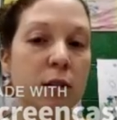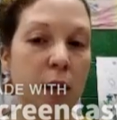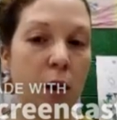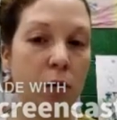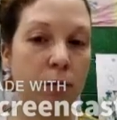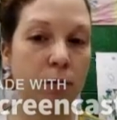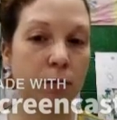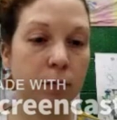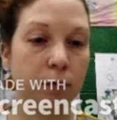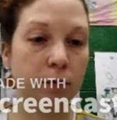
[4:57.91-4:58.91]
cell.
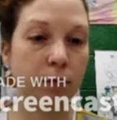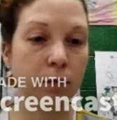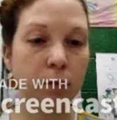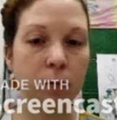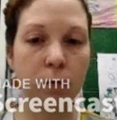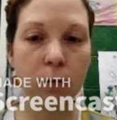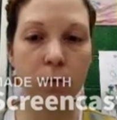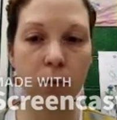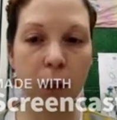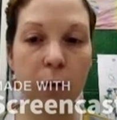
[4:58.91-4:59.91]

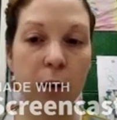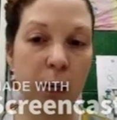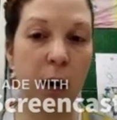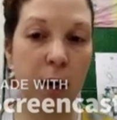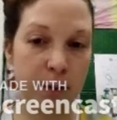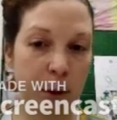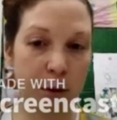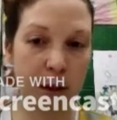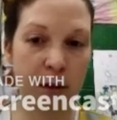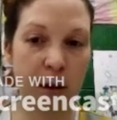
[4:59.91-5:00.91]
via
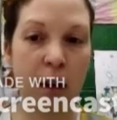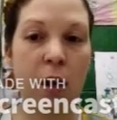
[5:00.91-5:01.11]
osmosis.